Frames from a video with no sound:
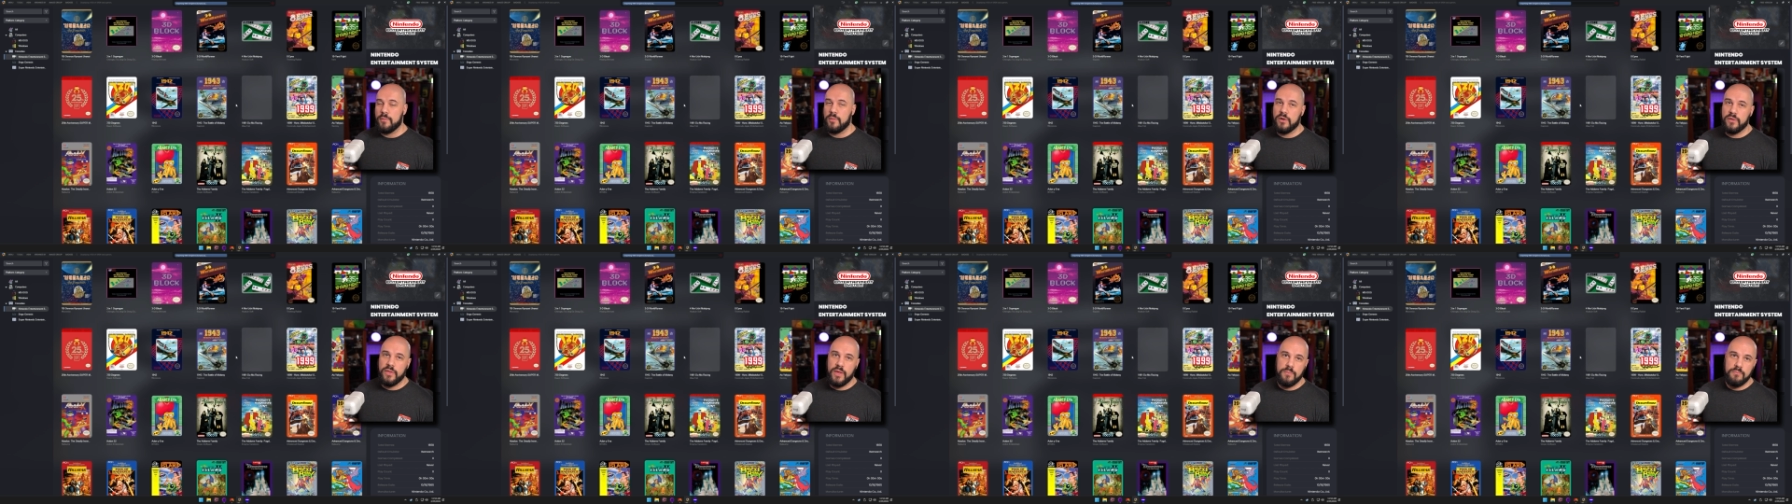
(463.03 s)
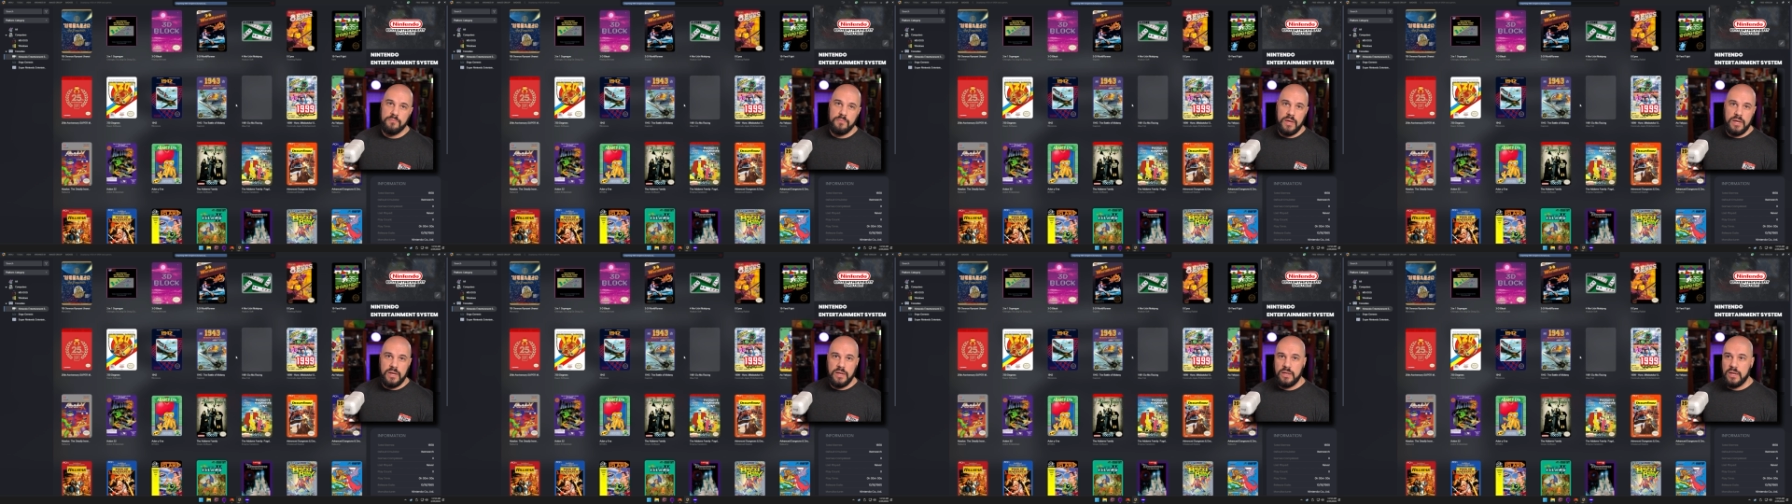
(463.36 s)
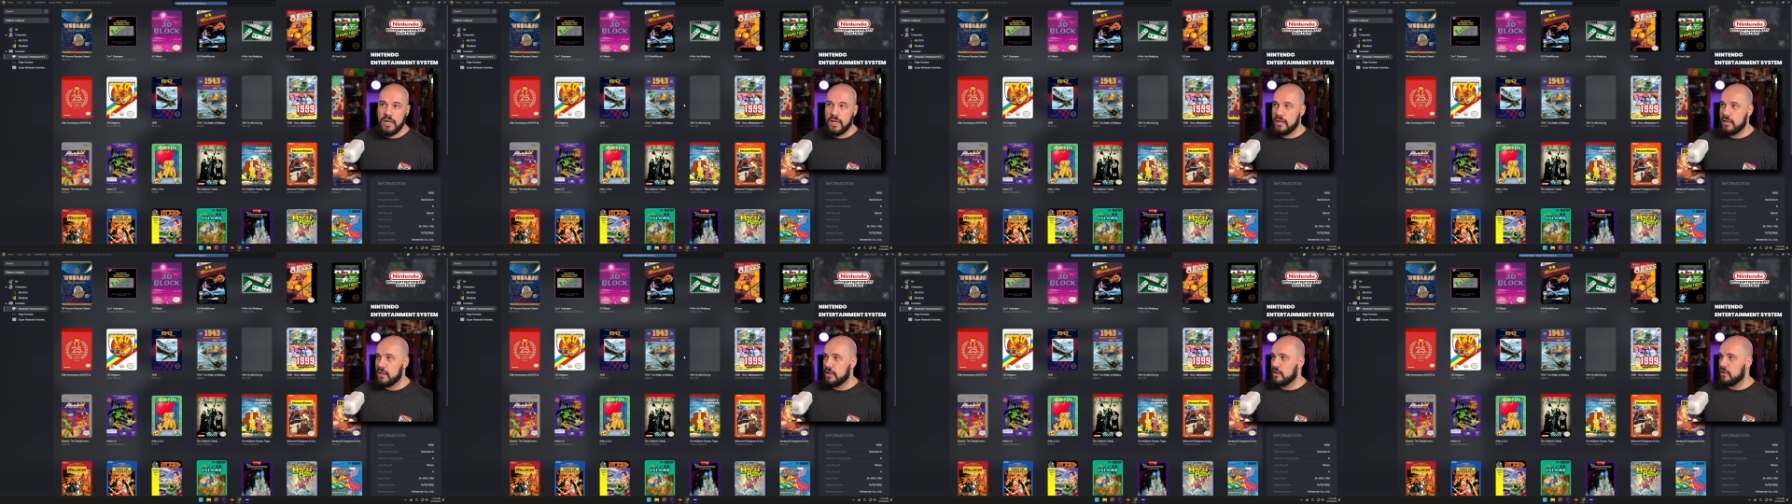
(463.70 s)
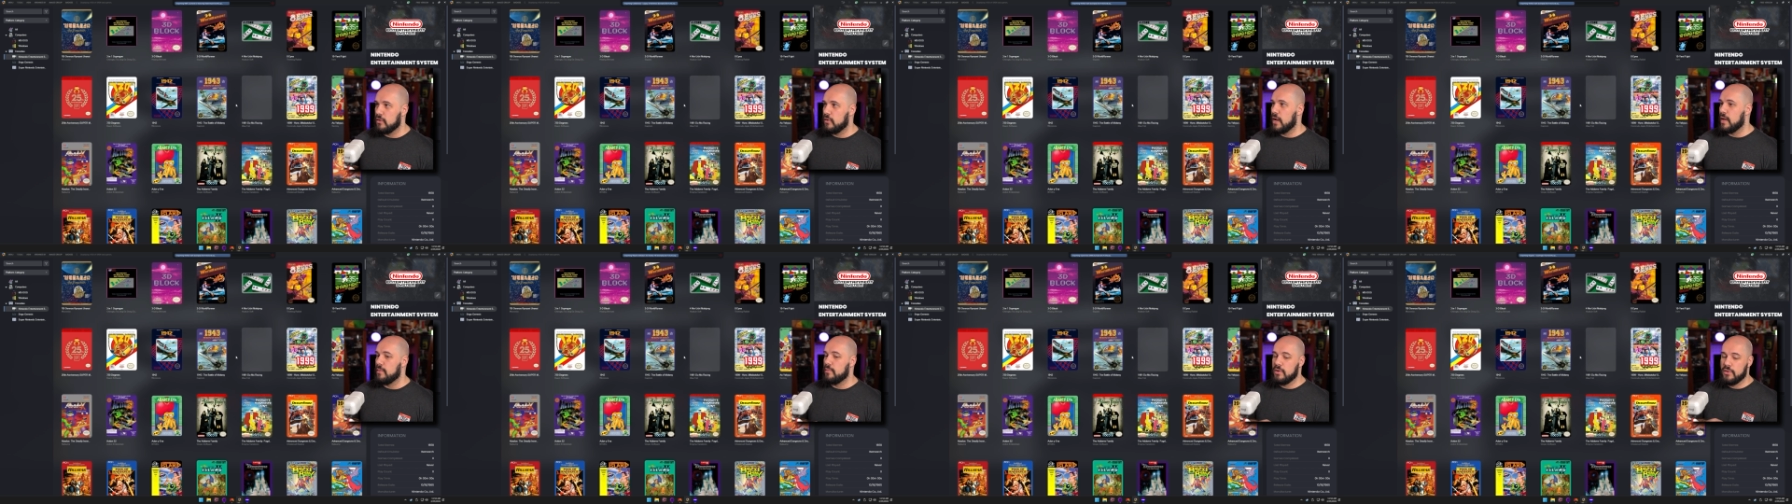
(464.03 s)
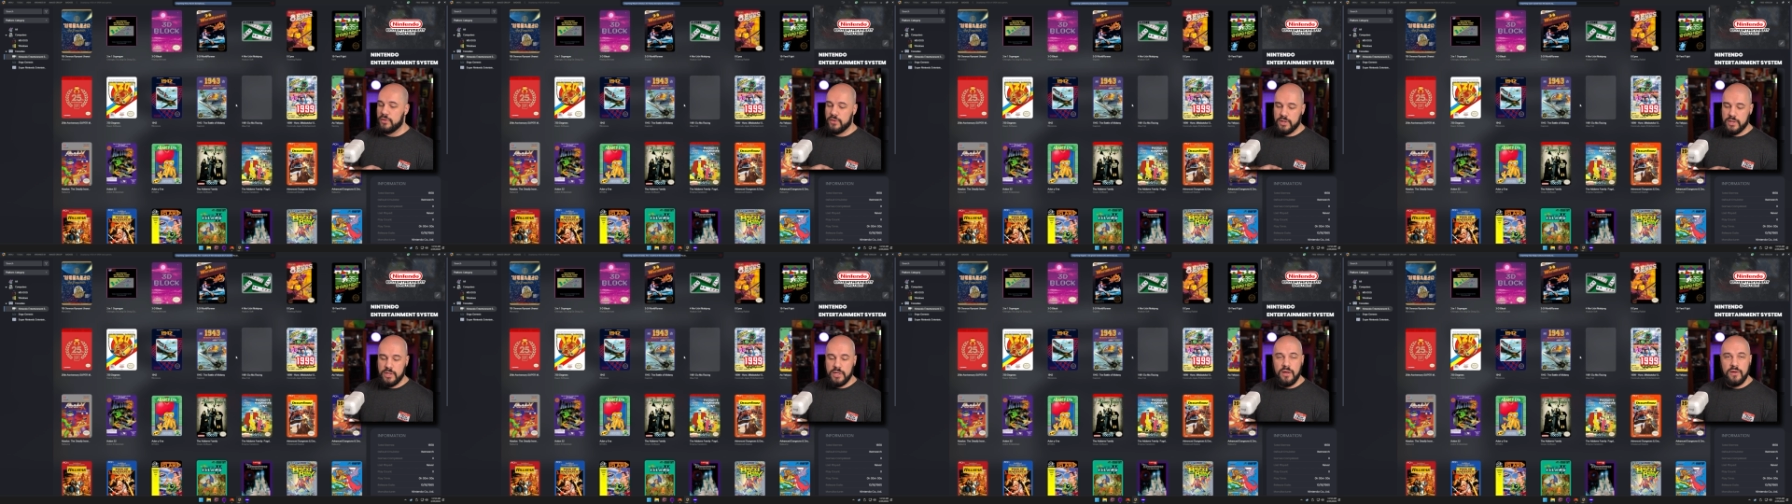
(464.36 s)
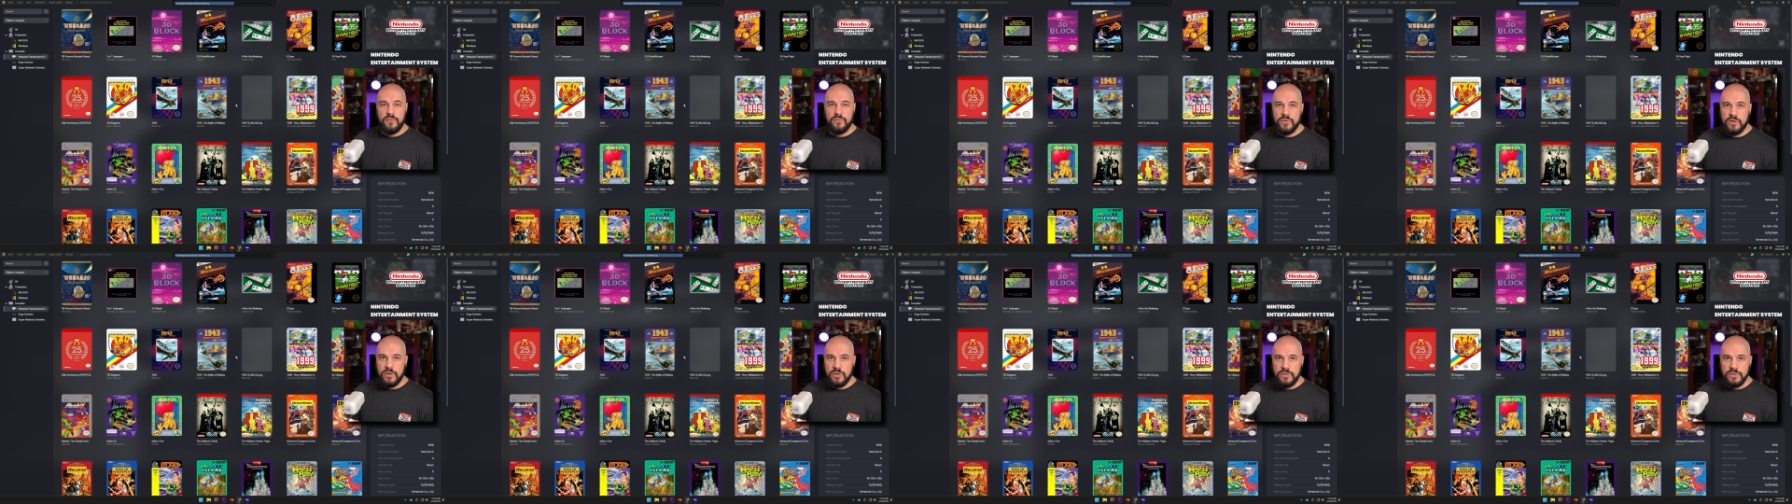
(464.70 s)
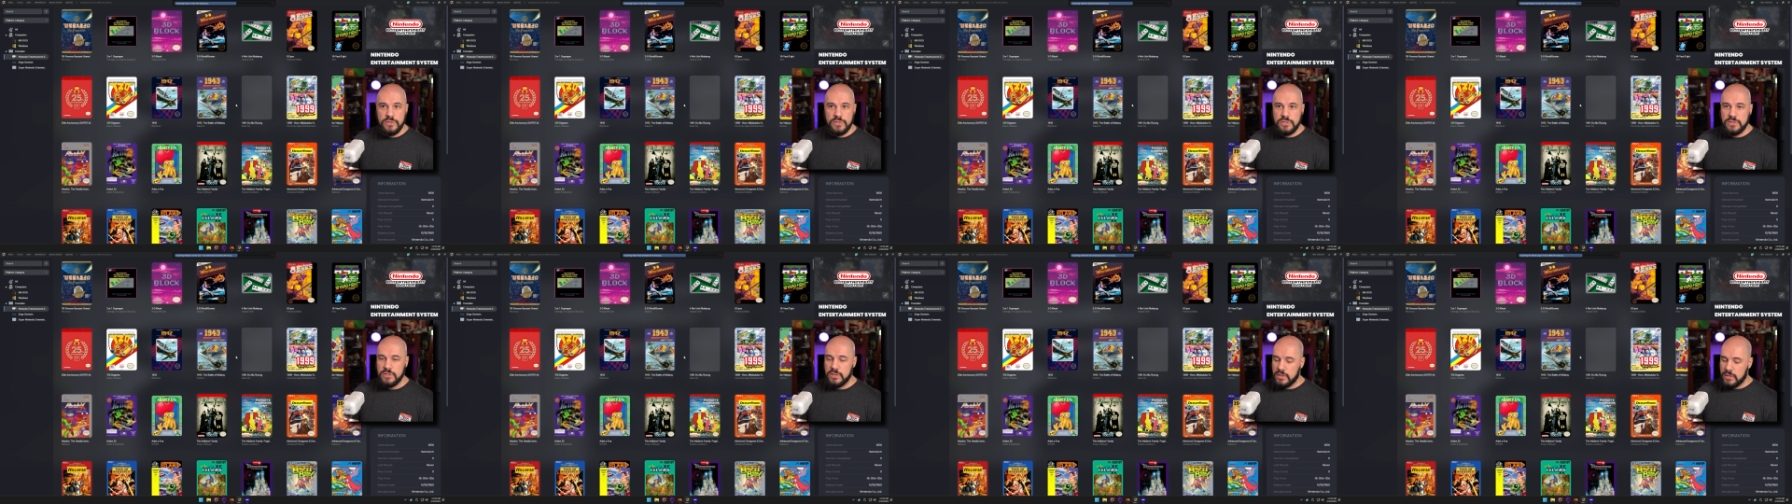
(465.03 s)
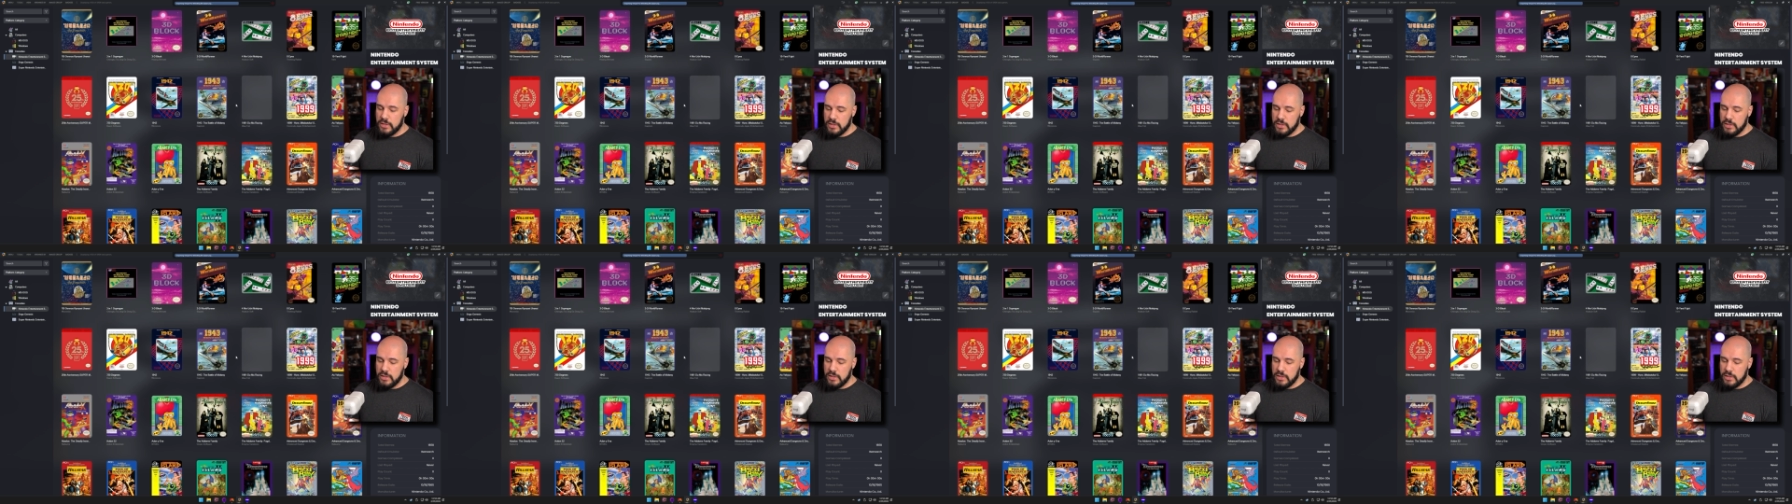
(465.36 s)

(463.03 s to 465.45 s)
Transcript: all that metadata, grab all the covers,